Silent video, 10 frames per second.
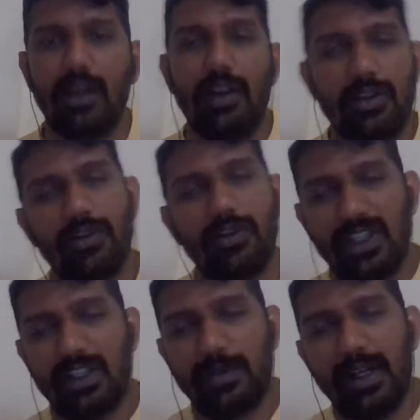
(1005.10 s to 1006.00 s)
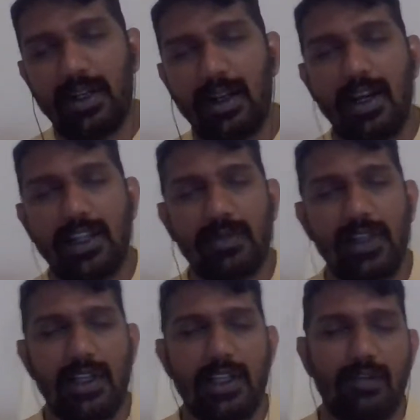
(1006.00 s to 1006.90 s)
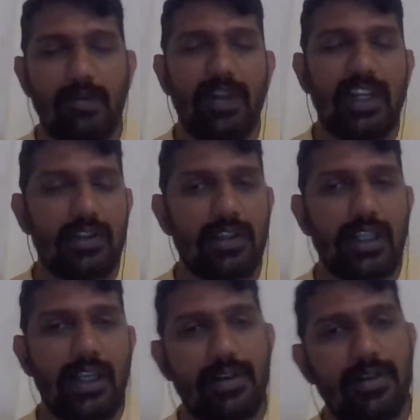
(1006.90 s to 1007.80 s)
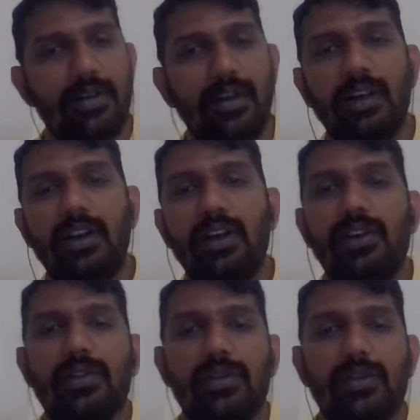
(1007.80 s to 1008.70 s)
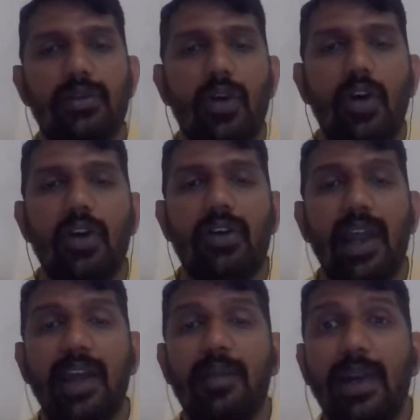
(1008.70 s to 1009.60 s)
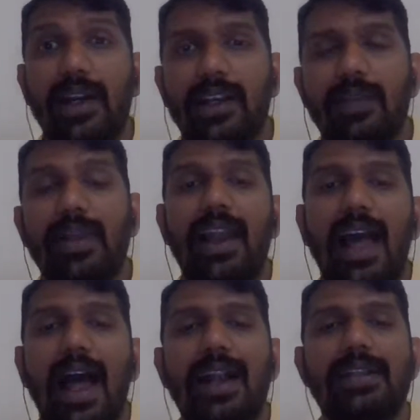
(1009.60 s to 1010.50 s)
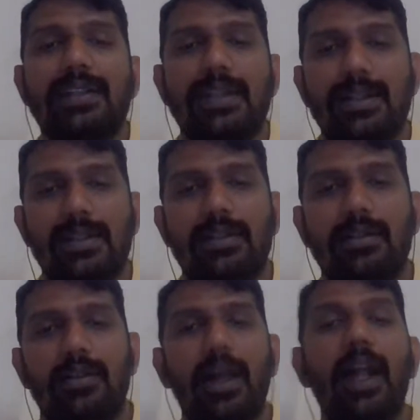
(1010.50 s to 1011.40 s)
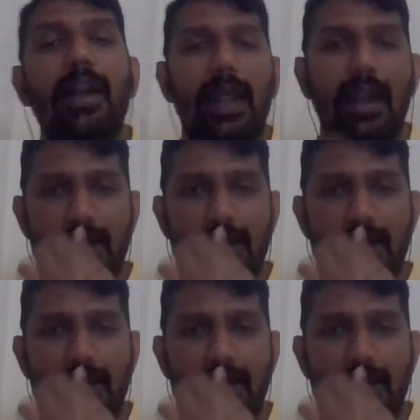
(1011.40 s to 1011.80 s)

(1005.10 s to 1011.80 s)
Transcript: So this regarding split test we will be discussing later. So or try multiple ad sets and